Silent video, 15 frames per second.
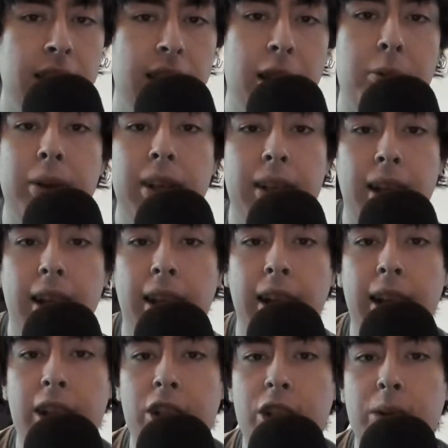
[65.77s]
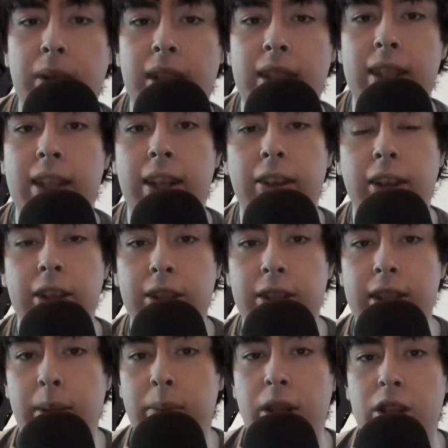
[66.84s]
Now, when an issue is serious or
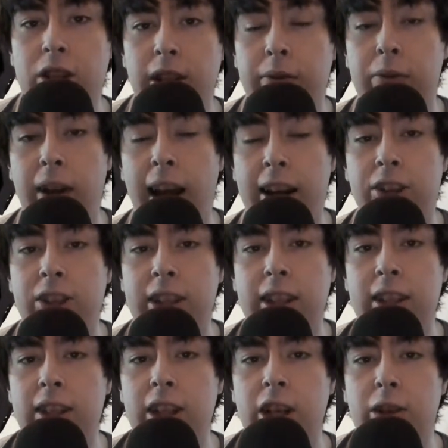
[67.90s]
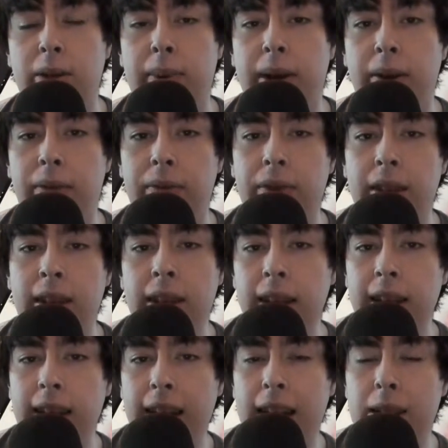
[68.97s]
something Jeff actually needs to know about,
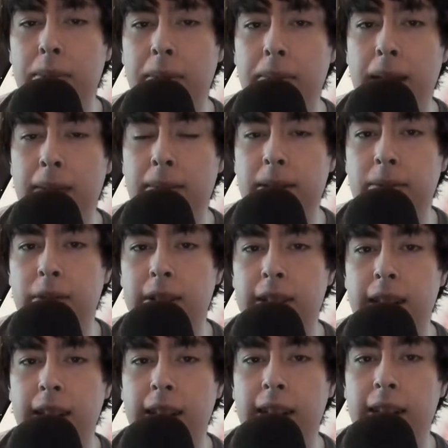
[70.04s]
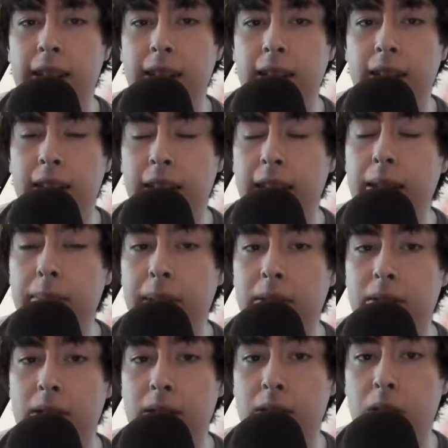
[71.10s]
he has been famous for sending uh,
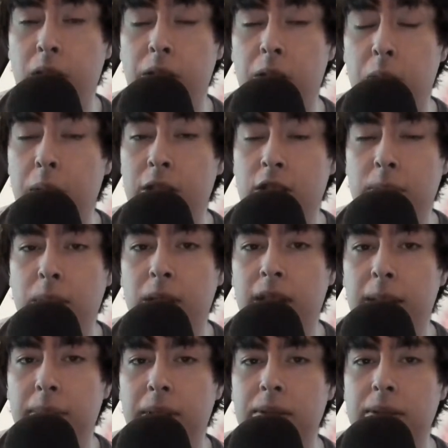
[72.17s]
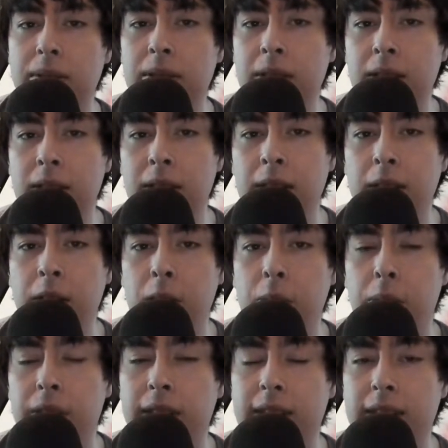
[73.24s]
emails called the question mark emails,
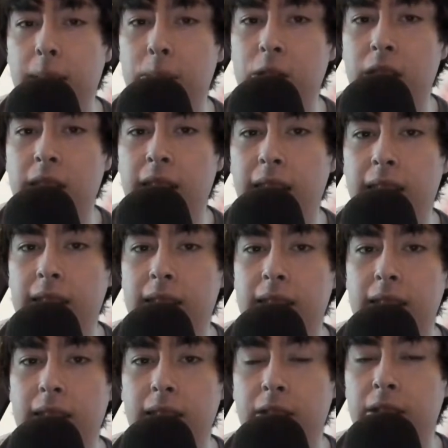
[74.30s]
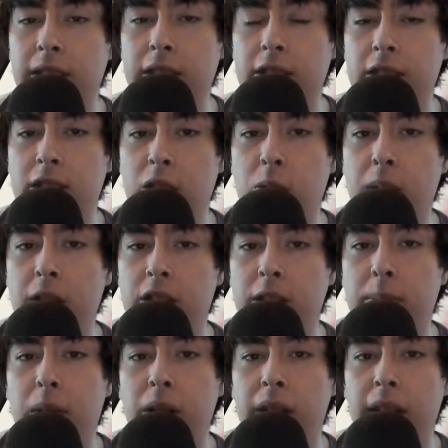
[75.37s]
where the subject line is literally just a
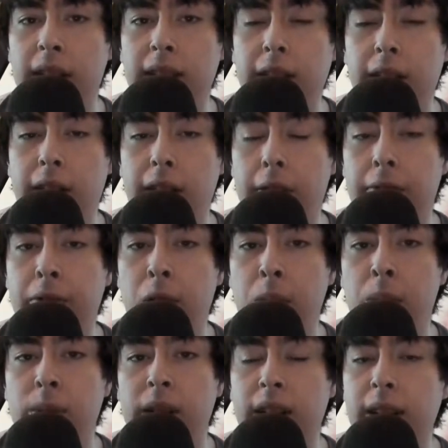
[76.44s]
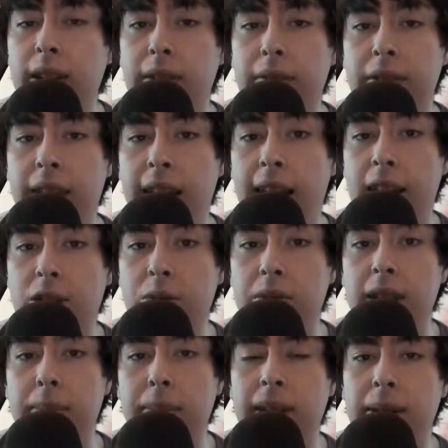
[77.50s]
question mark and then a forward of the
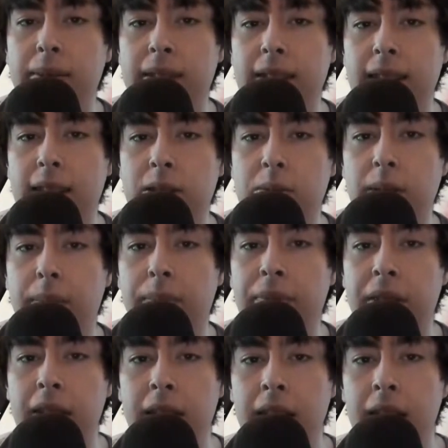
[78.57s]
actual email that was sent to him.